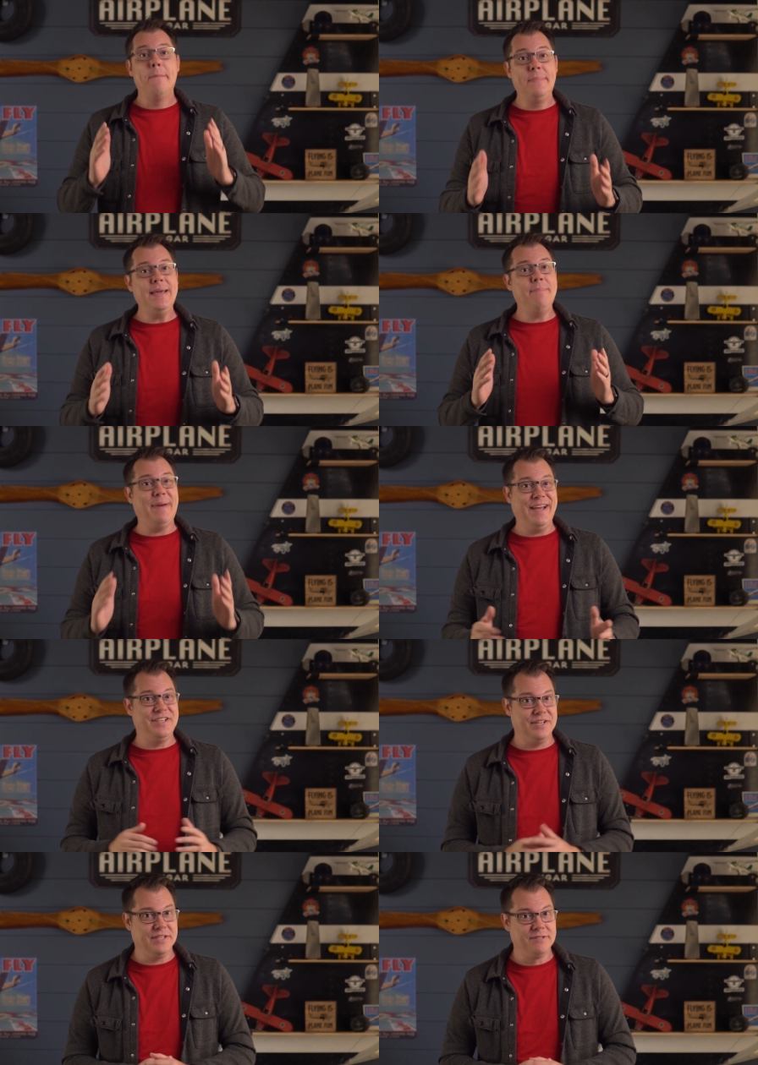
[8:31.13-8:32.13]
Be
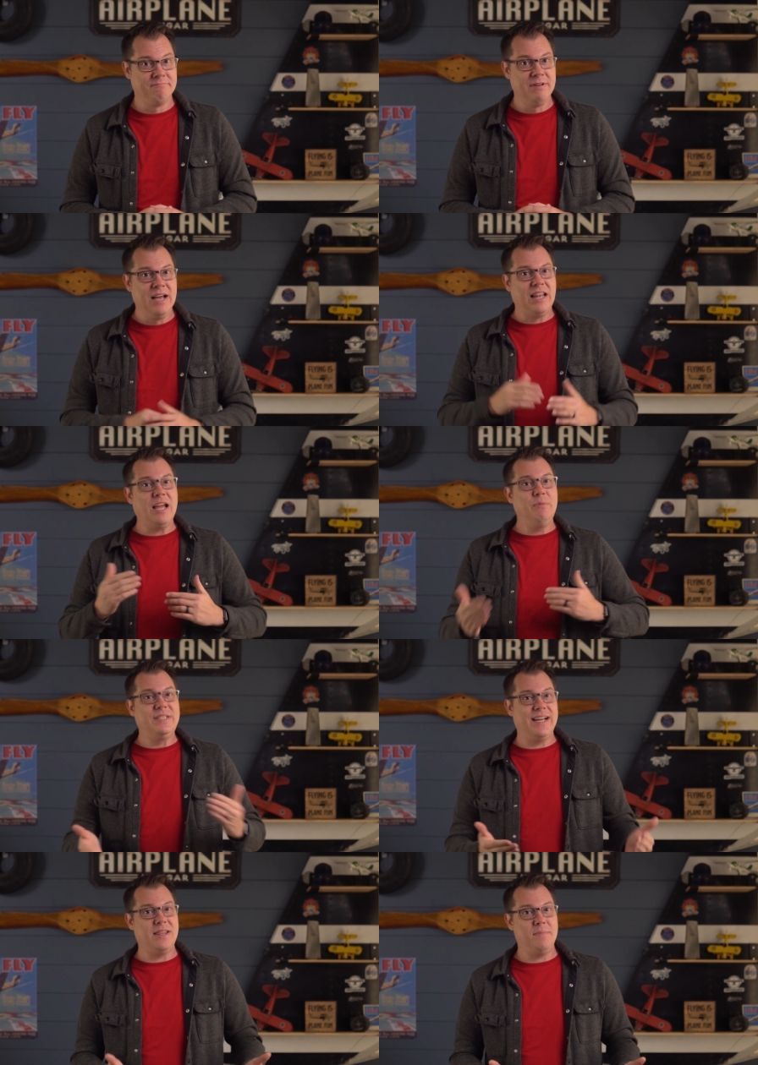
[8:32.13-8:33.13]
patient. Like we
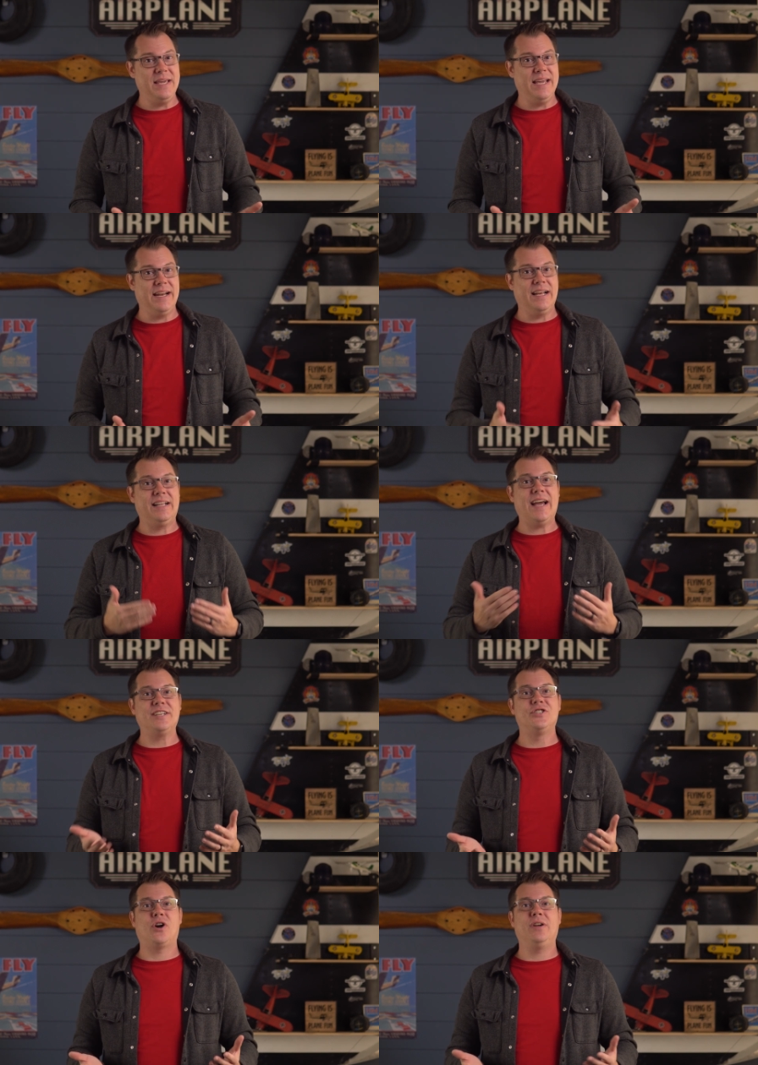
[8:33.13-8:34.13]
said in the beginning,
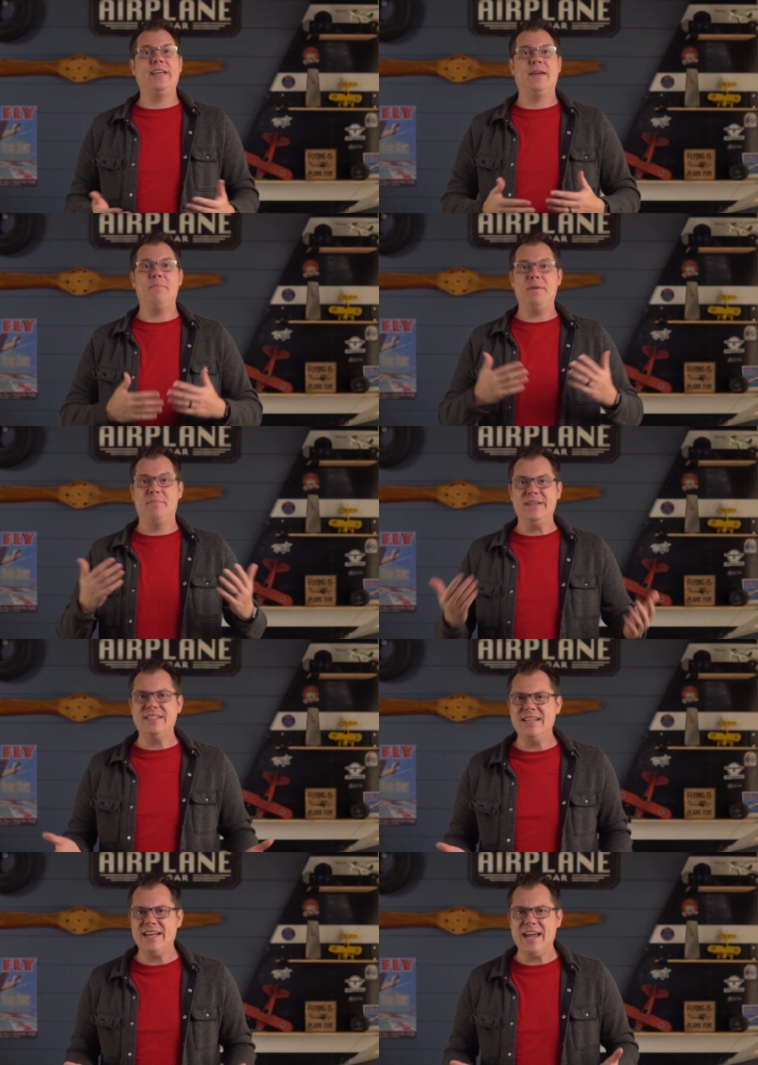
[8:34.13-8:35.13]
Class Charlie can be
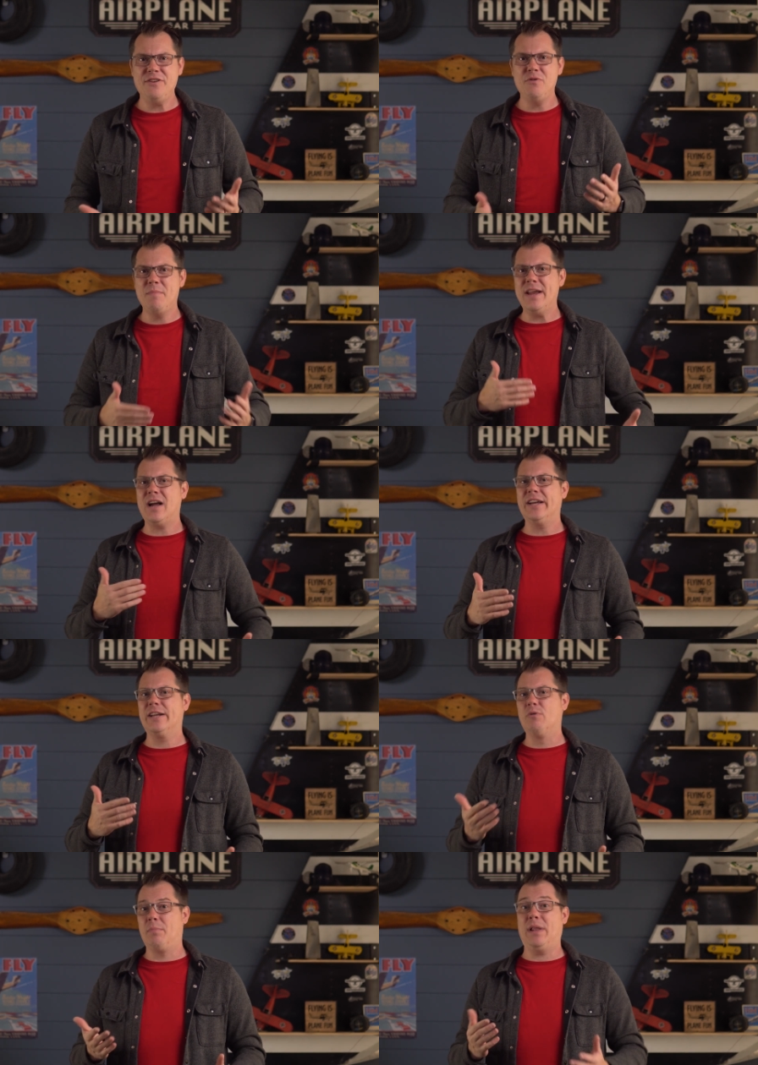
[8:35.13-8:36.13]
busy and you may not
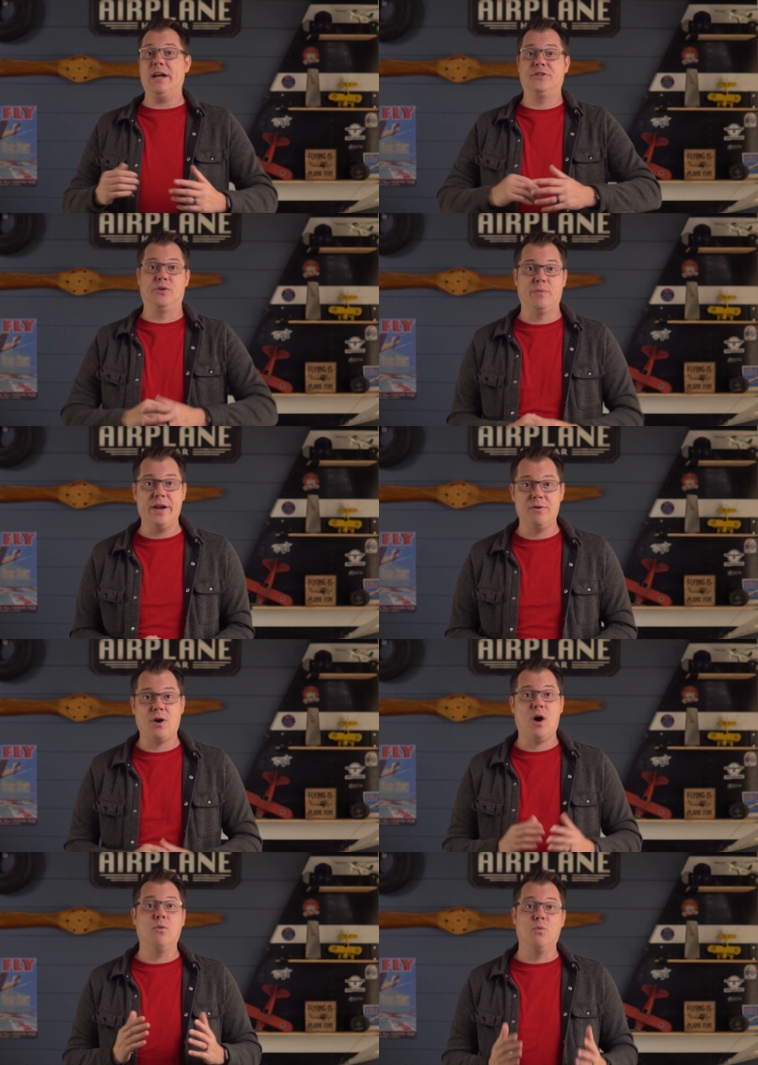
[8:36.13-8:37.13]
get a reply to your radio
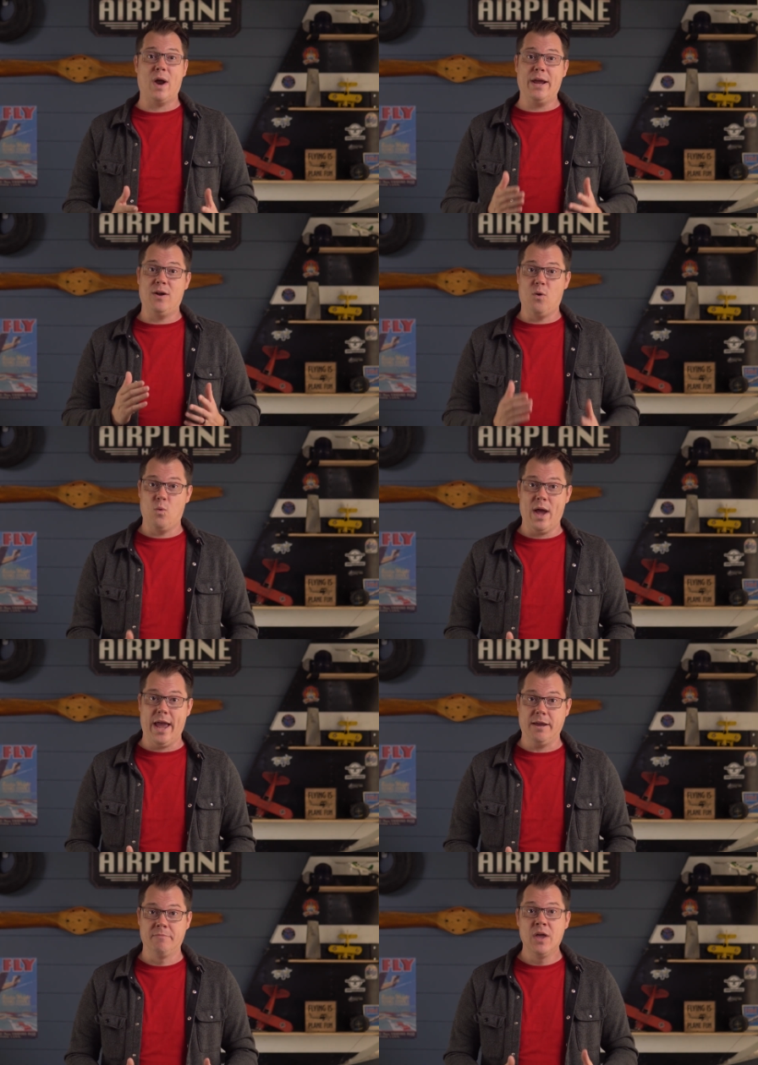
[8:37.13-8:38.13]
call right
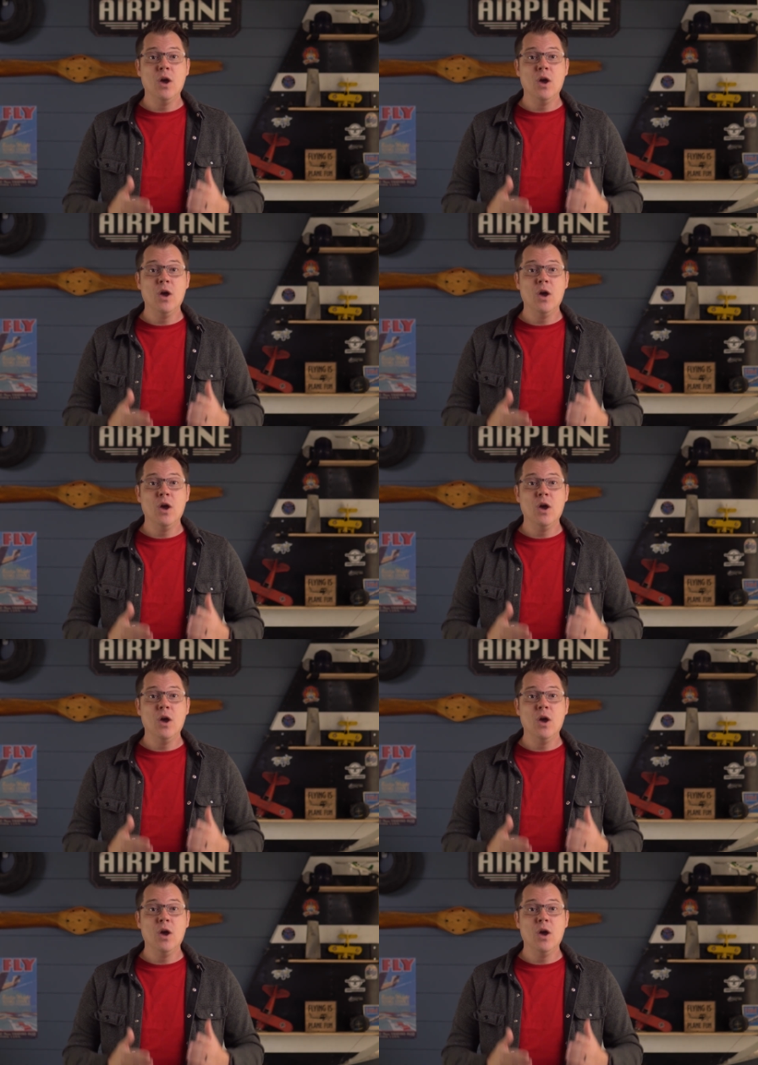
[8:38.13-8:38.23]
away.